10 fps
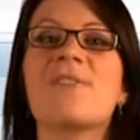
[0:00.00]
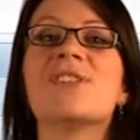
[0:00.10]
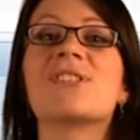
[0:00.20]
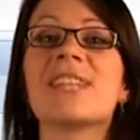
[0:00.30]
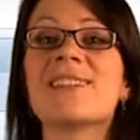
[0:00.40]

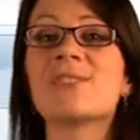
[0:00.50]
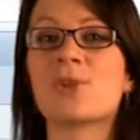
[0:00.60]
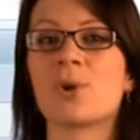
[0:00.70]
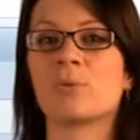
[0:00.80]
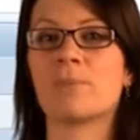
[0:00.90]
The sales
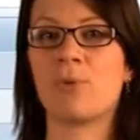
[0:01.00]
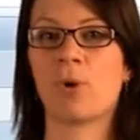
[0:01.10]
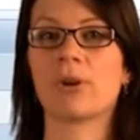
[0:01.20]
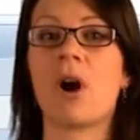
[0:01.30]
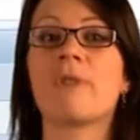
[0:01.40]
order
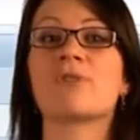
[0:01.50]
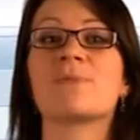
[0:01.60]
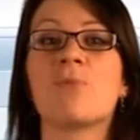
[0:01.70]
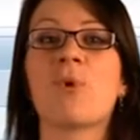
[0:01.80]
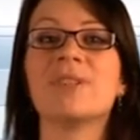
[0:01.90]
report
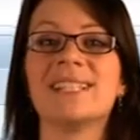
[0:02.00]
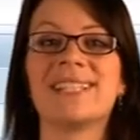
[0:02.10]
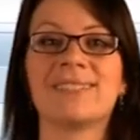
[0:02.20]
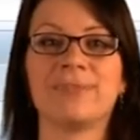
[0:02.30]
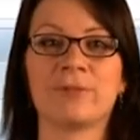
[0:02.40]
offers more
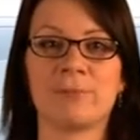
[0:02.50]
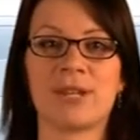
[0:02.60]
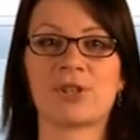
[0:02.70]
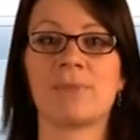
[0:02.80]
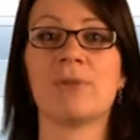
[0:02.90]
detailed
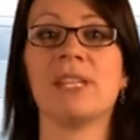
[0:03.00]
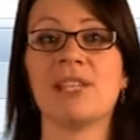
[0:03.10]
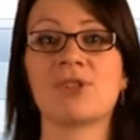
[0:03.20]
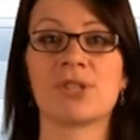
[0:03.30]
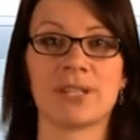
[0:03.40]
information about
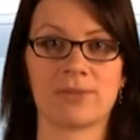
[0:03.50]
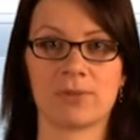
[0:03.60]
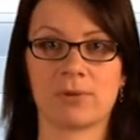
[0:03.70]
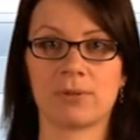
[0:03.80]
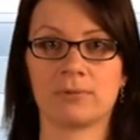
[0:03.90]
each sales
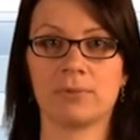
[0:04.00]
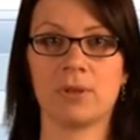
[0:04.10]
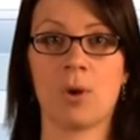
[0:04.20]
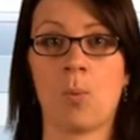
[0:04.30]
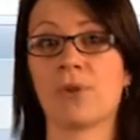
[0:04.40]
order:
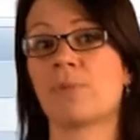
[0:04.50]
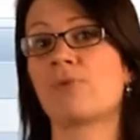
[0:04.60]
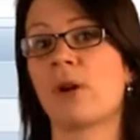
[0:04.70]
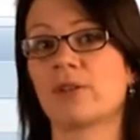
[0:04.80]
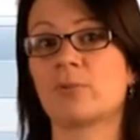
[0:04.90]
where the
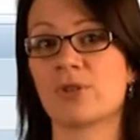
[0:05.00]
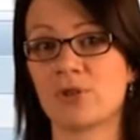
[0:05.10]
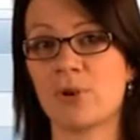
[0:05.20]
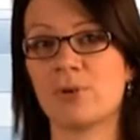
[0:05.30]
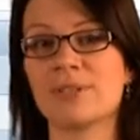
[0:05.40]
product was
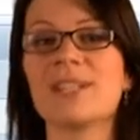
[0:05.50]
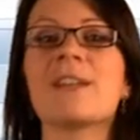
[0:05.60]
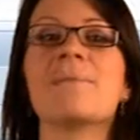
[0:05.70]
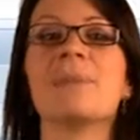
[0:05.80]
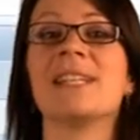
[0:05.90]
sold,
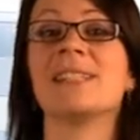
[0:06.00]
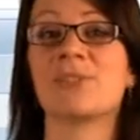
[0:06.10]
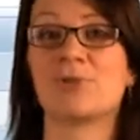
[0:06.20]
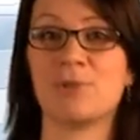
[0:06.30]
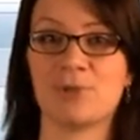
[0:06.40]
meaning
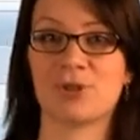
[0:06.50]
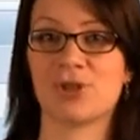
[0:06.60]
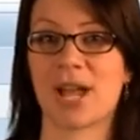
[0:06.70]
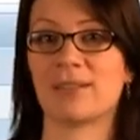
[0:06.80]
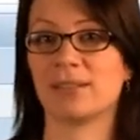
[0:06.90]
distribution
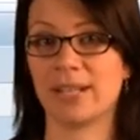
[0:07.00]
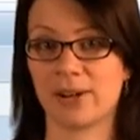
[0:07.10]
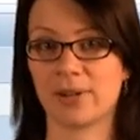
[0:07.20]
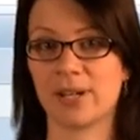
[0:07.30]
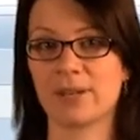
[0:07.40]
channel and
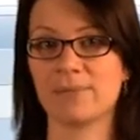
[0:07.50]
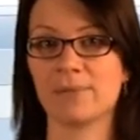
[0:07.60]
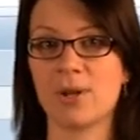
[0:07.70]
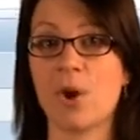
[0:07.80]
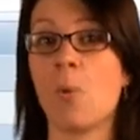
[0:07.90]
area,
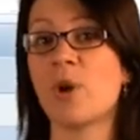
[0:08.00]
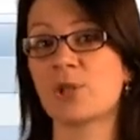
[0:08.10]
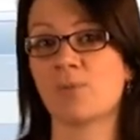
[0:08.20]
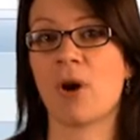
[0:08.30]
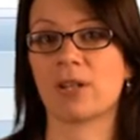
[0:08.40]

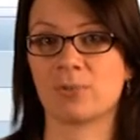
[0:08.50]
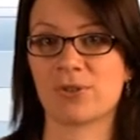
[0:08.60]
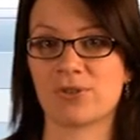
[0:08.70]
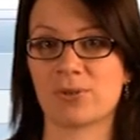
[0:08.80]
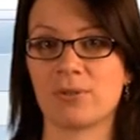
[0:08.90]
which product was
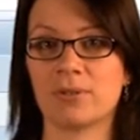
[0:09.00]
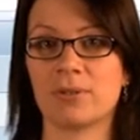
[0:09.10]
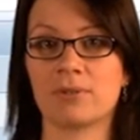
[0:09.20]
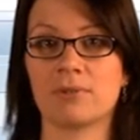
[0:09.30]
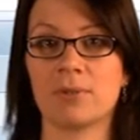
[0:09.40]
sold,